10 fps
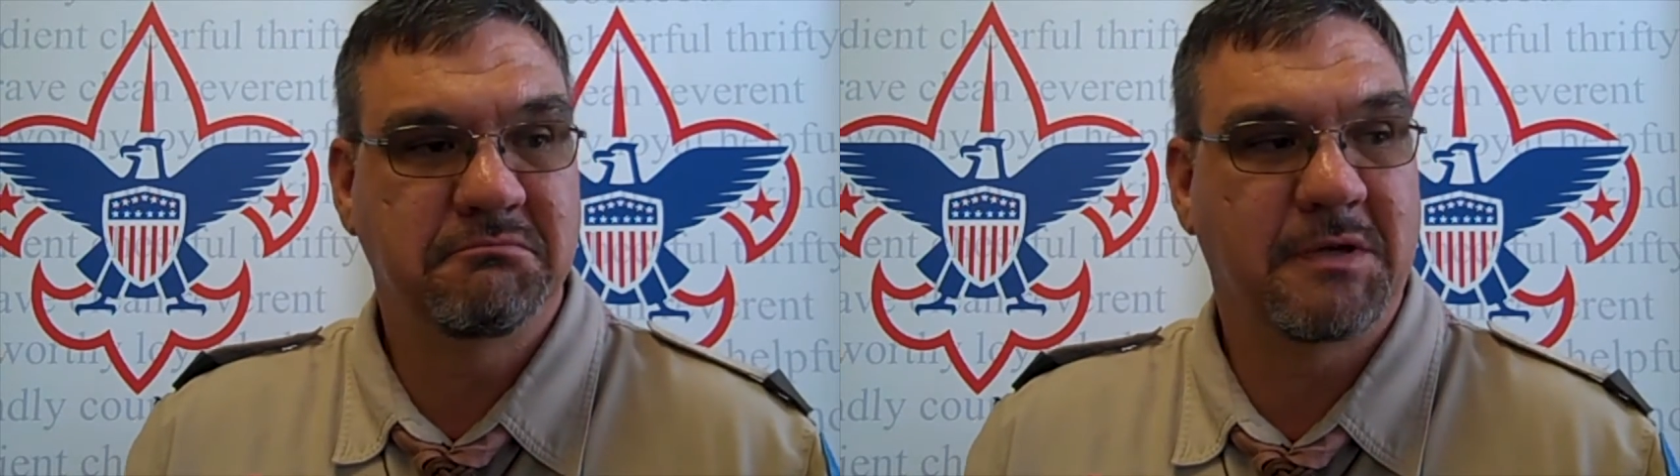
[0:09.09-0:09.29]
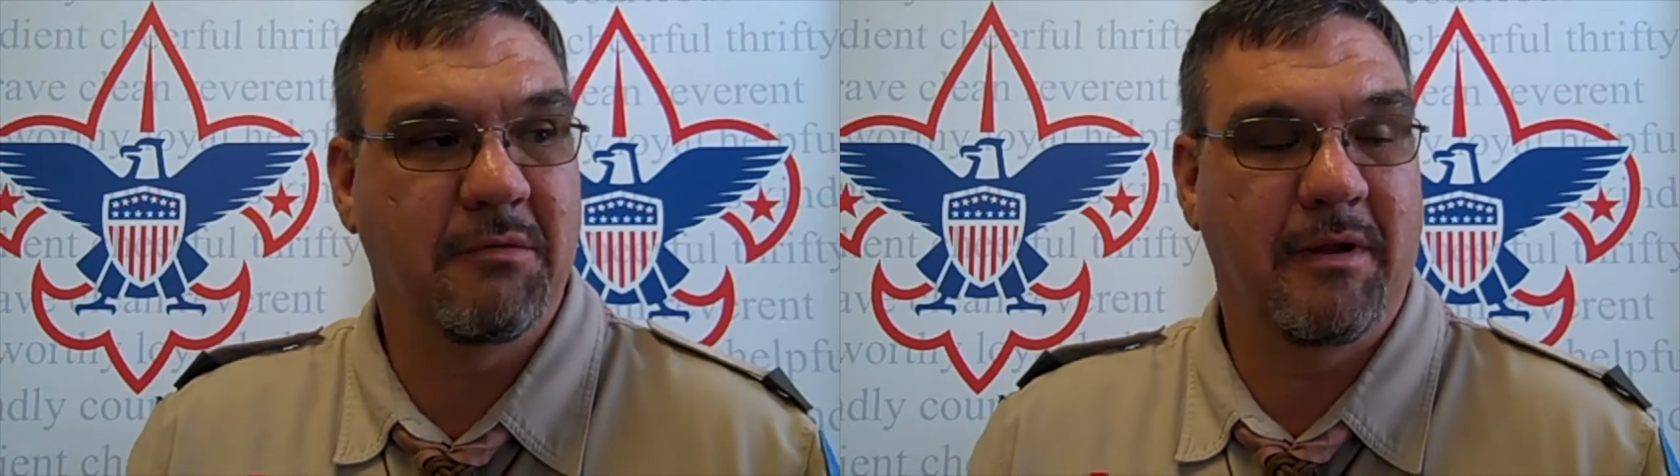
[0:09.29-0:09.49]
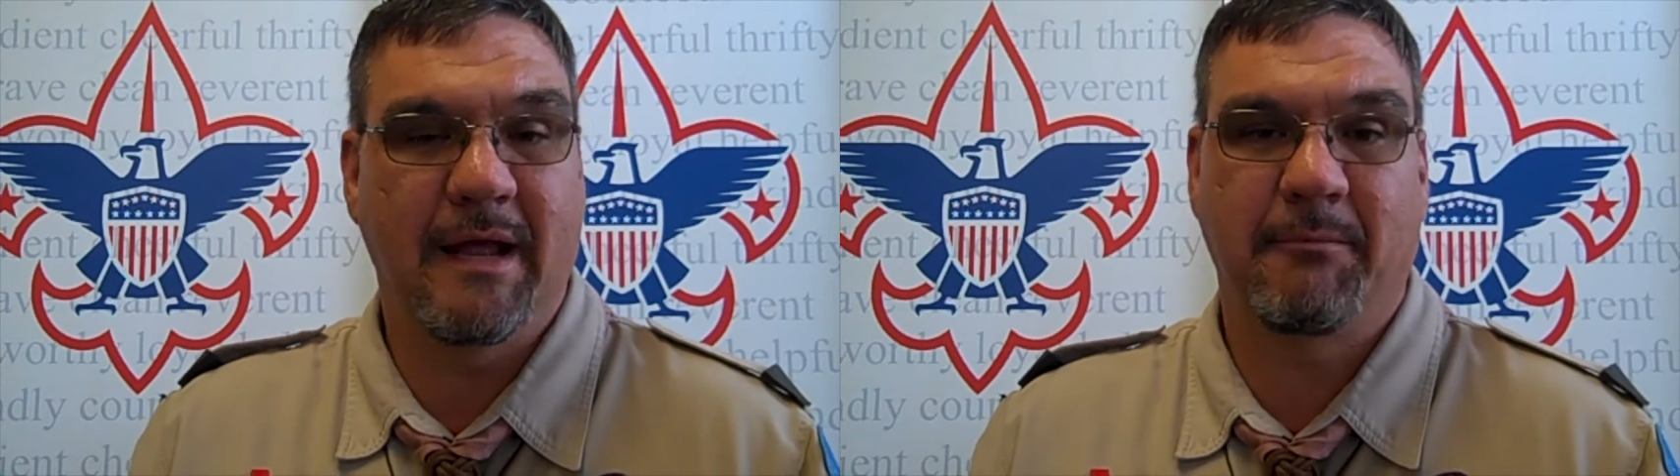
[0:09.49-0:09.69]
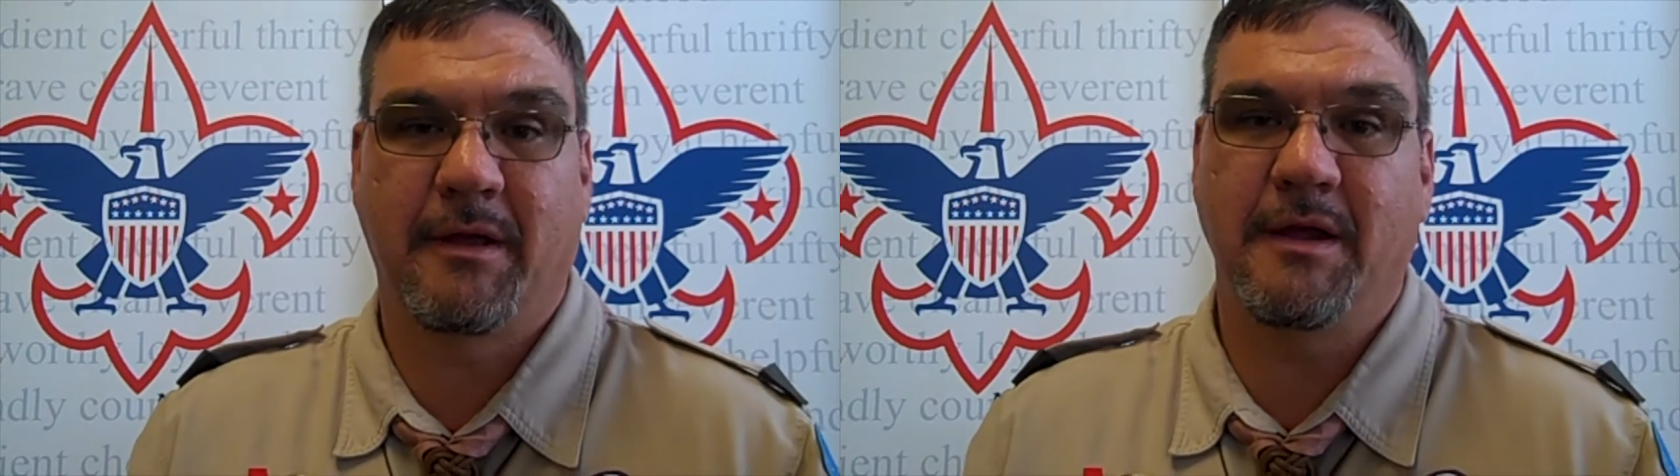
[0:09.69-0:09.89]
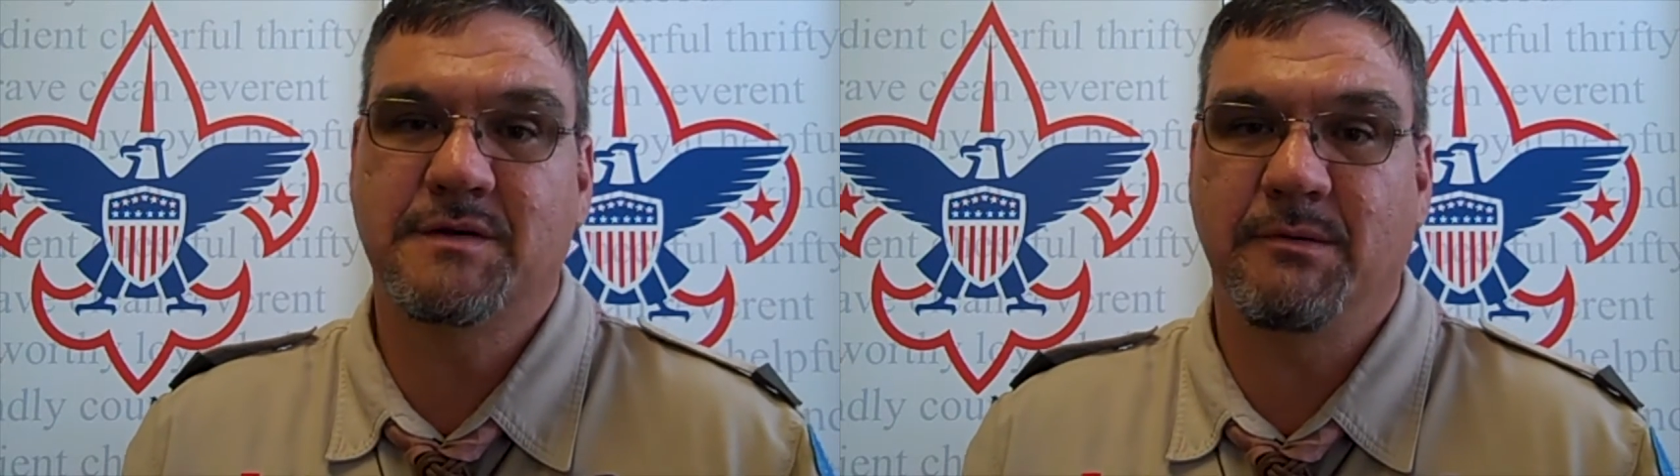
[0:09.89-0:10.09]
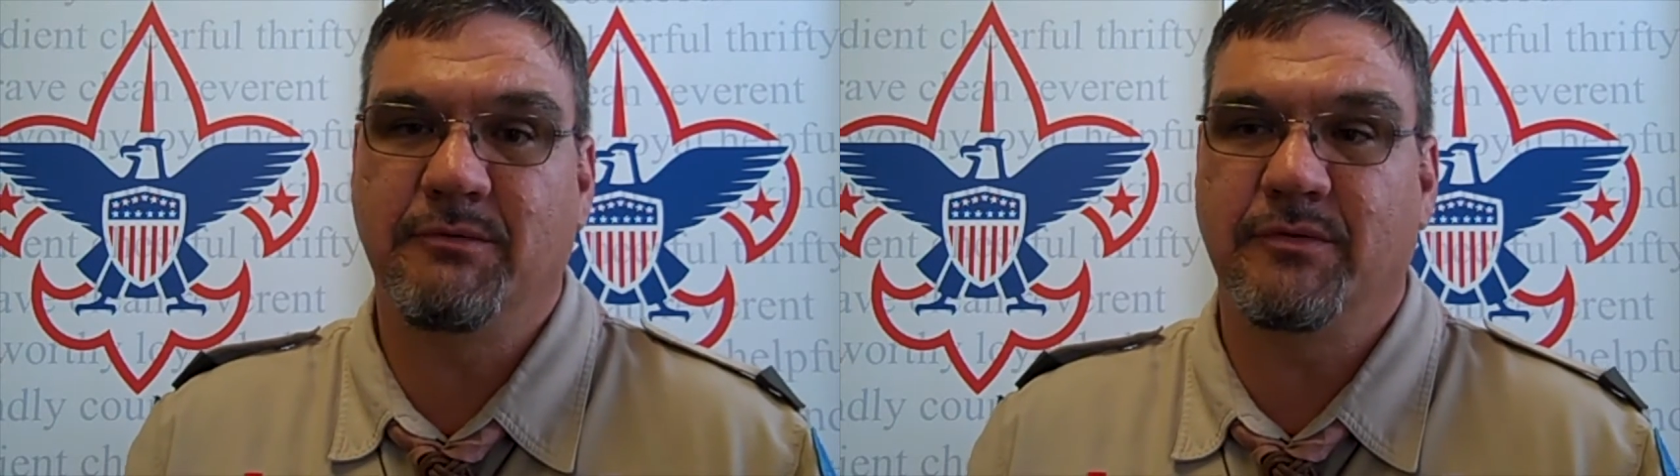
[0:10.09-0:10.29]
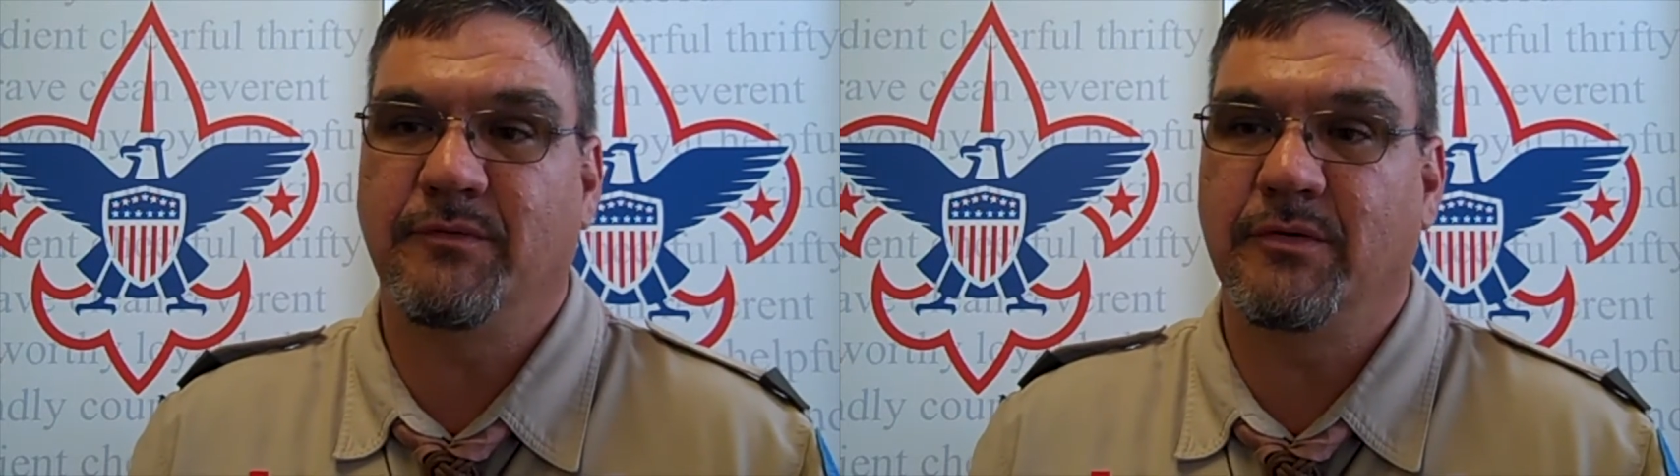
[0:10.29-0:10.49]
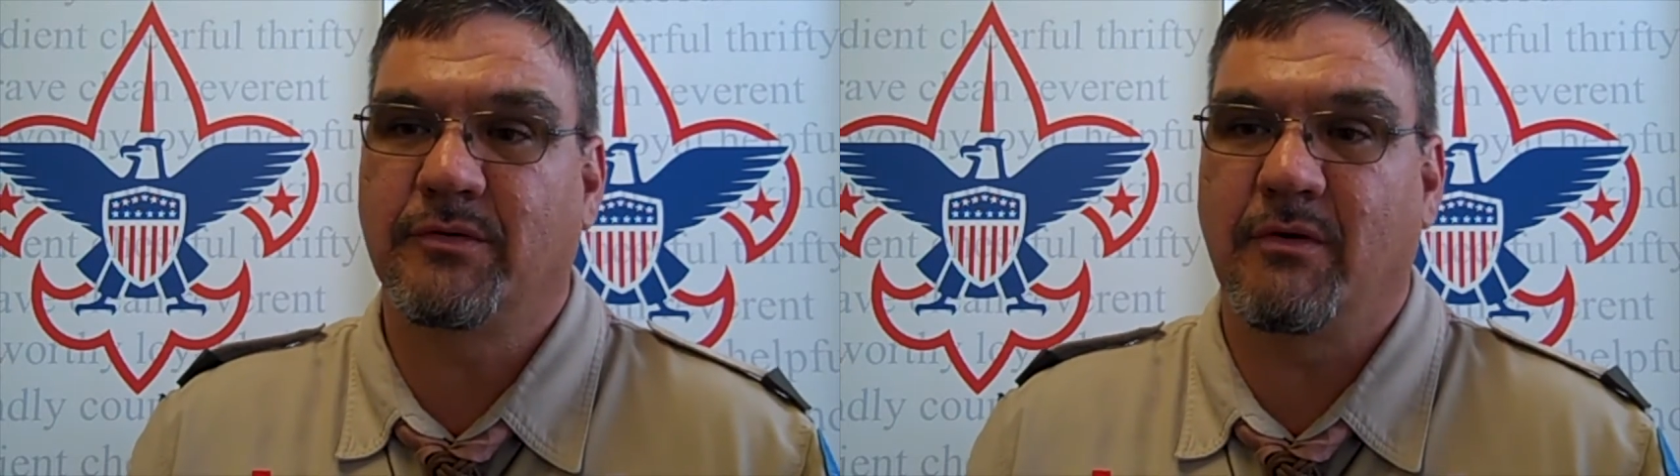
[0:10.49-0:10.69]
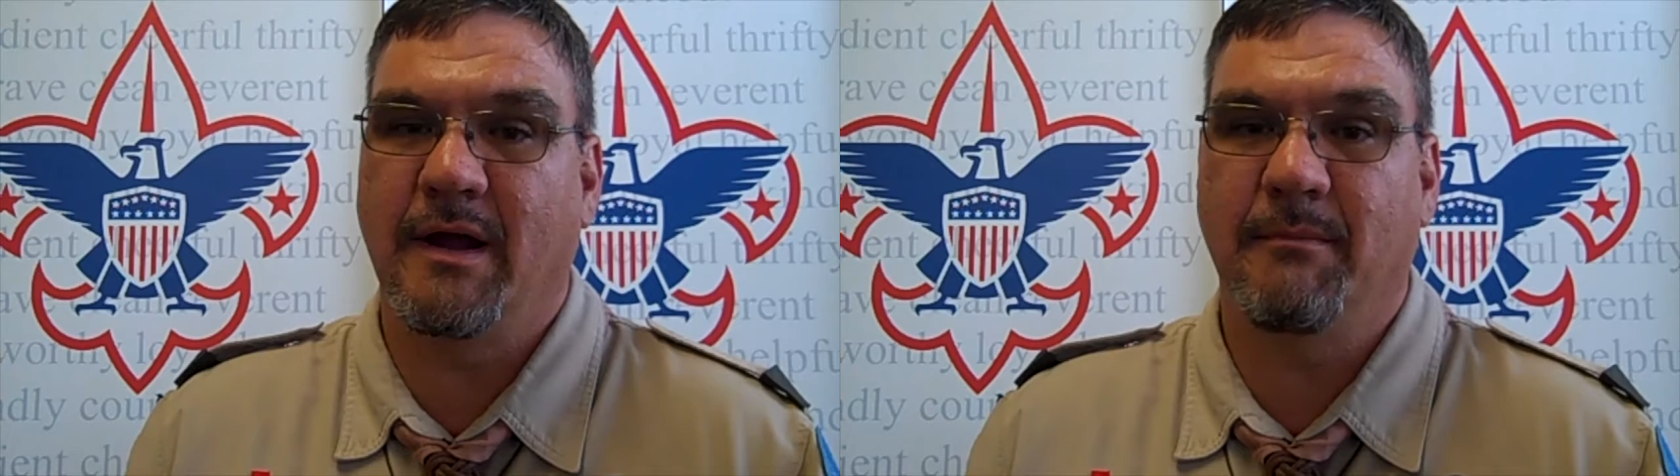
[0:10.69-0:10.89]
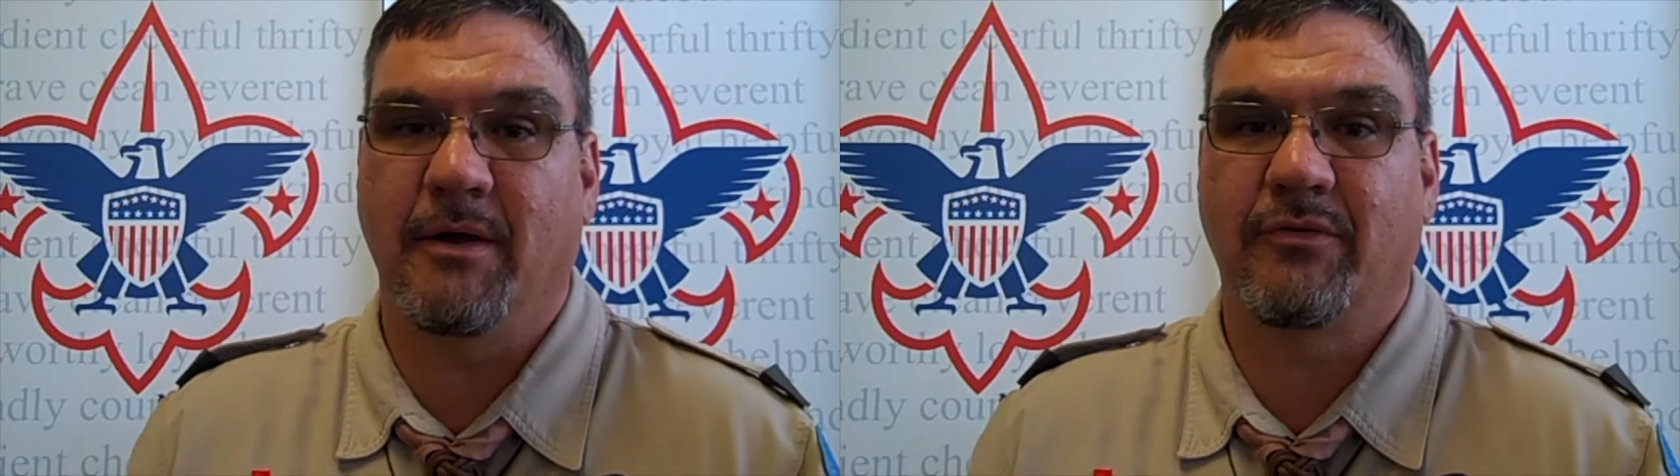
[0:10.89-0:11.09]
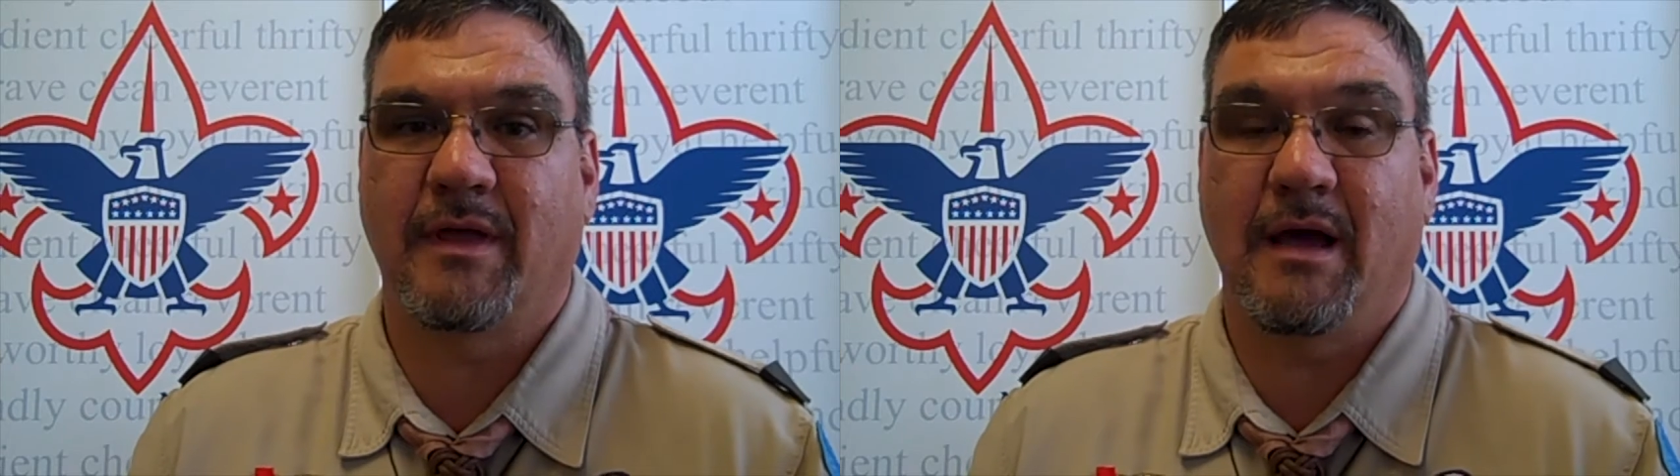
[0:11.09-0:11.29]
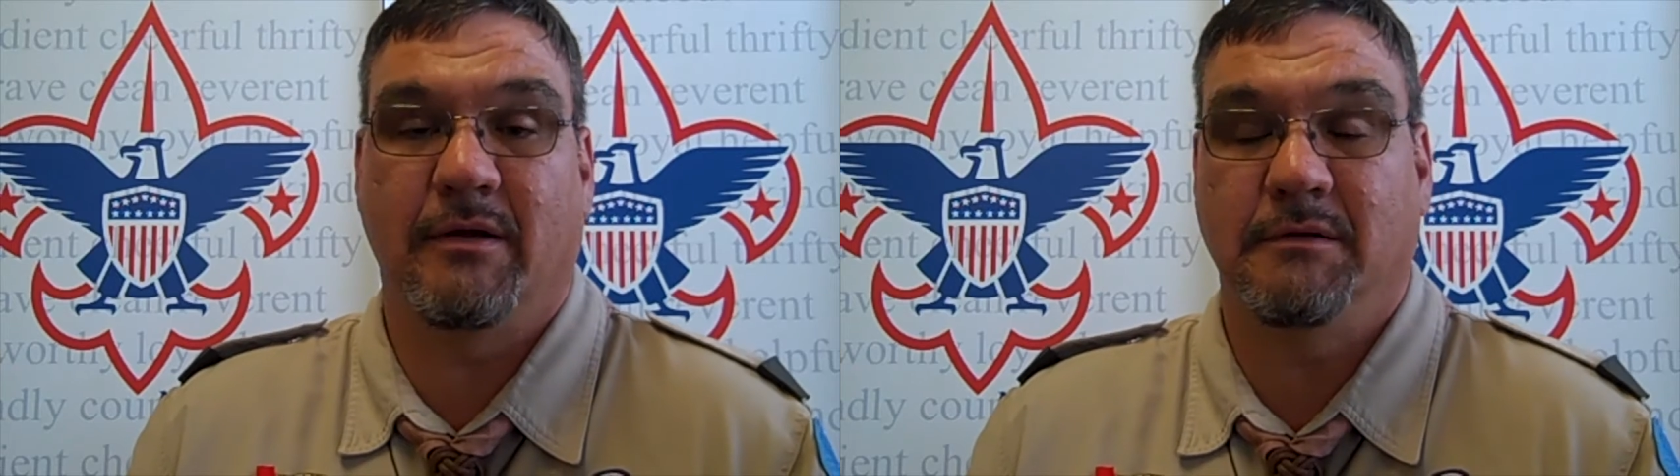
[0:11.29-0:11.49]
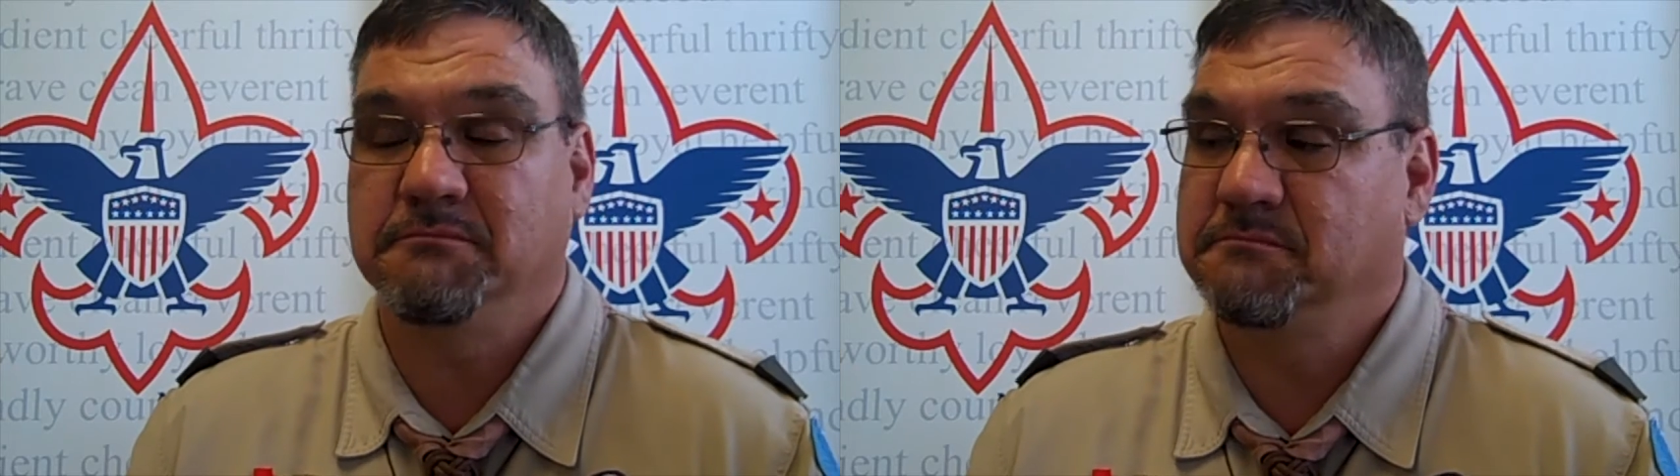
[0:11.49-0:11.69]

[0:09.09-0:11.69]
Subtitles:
give me an application when he was in first grade about scouting.